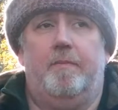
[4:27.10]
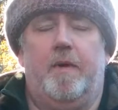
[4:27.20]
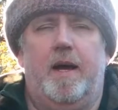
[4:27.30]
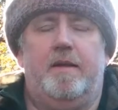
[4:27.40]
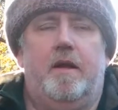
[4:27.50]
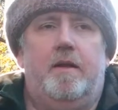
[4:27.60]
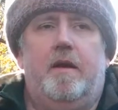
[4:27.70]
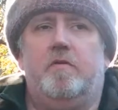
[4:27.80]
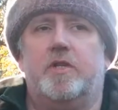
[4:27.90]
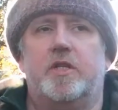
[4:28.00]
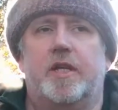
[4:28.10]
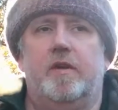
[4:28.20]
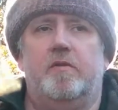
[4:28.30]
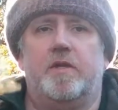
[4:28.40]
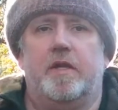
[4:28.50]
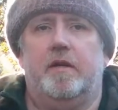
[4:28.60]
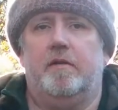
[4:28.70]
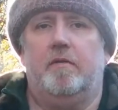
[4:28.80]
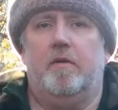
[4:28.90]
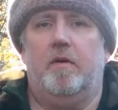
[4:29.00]
and those are skills that
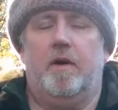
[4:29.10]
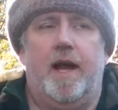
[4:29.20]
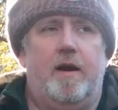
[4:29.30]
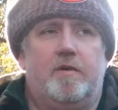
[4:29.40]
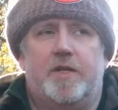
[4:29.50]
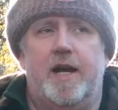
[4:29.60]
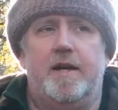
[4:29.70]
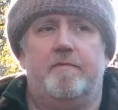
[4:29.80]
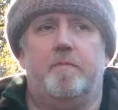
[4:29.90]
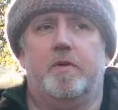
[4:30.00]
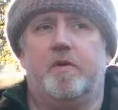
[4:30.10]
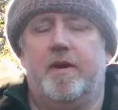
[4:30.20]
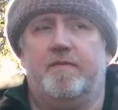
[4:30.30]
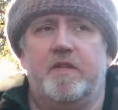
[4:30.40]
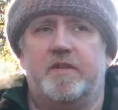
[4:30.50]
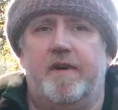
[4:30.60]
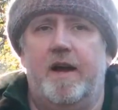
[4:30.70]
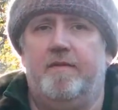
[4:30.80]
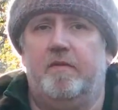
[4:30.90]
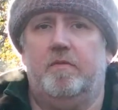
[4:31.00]
outside of bushcraft and
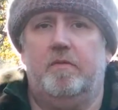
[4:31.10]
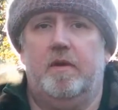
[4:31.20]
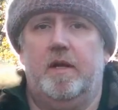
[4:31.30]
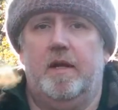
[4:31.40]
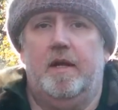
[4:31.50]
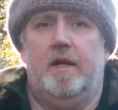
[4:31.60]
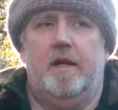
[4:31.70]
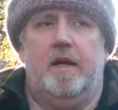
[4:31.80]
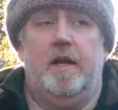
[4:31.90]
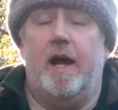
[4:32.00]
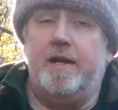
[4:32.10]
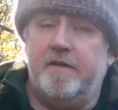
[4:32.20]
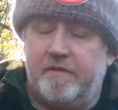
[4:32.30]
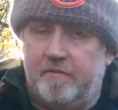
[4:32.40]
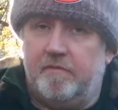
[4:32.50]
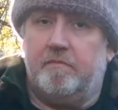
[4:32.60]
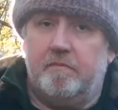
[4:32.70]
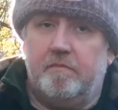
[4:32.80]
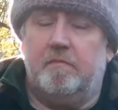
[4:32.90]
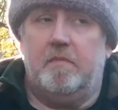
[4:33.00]
survival and
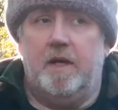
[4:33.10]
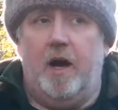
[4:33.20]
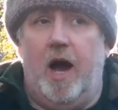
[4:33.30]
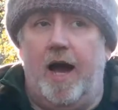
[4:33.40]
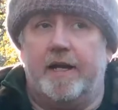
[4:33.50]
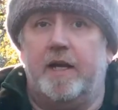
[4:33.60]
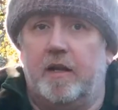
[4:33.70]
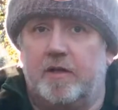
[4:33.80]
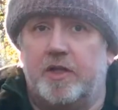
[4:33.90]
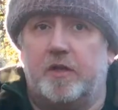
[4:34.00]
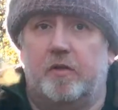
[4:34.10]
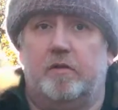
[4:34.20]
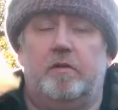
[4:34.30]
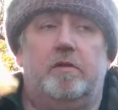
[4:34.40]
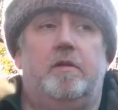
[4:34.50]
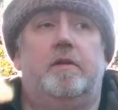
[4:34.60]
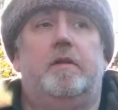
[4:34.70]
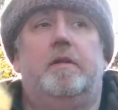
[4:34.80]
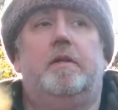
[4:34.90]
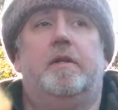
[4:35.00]
archaeological
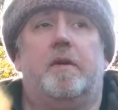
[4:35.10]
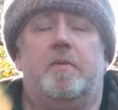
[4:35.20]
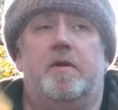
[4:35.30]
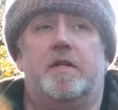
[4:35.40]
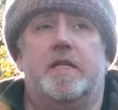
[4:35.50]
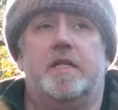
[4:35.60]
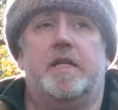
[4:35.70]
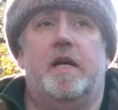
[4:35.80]
communities